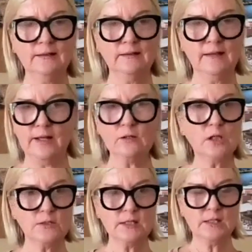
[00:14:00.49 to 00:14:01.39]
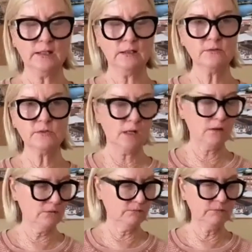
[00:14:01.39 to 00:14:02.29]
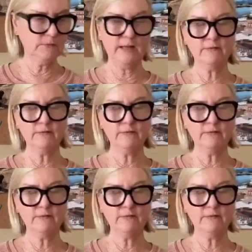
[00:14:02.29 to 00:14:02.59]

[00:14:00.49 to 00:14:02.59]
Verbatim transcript: they don't close a deal so i